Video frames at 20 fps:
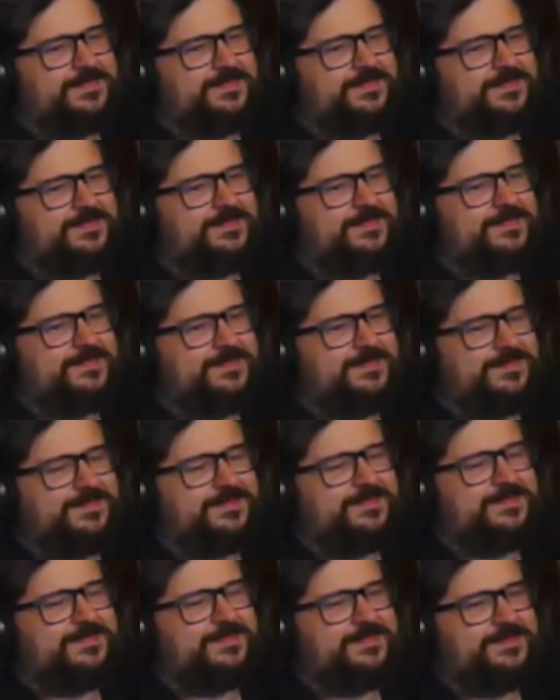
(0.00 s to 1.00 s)

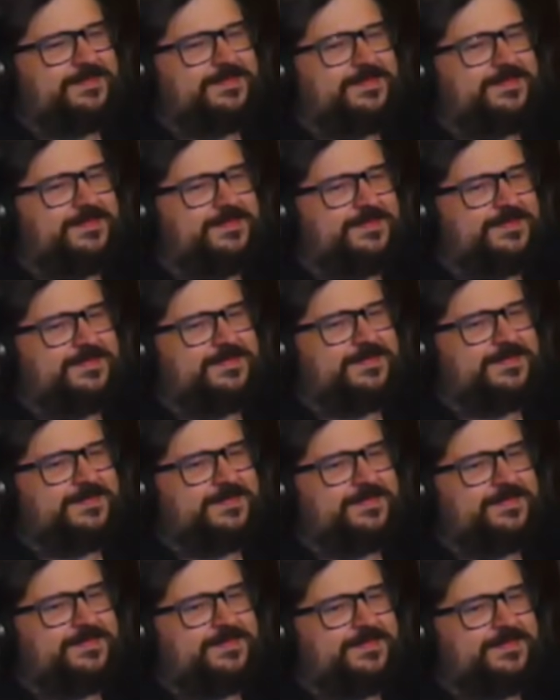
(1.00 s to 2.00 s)

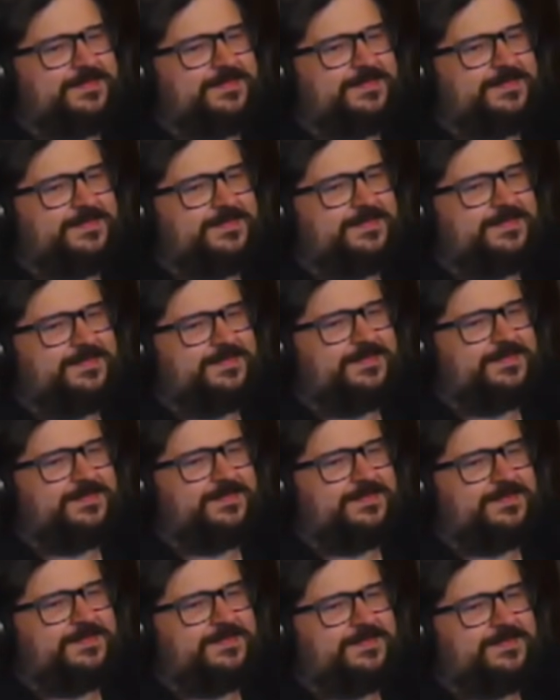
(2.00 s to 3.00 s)

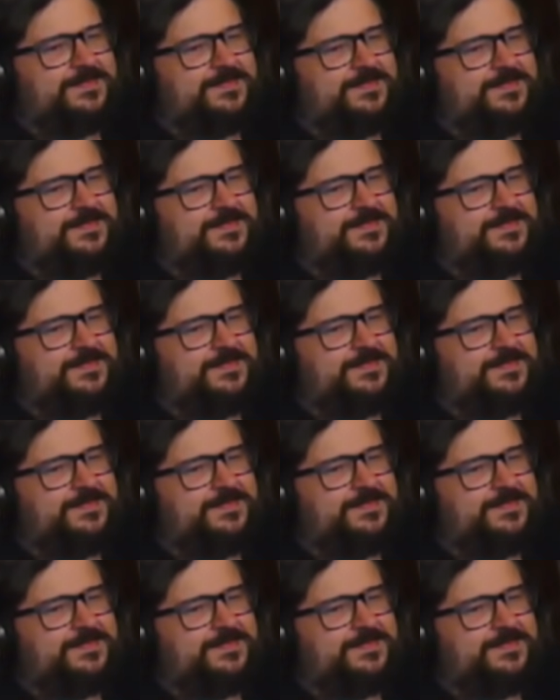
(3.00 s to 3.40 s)
No words are spoken by the person on screen.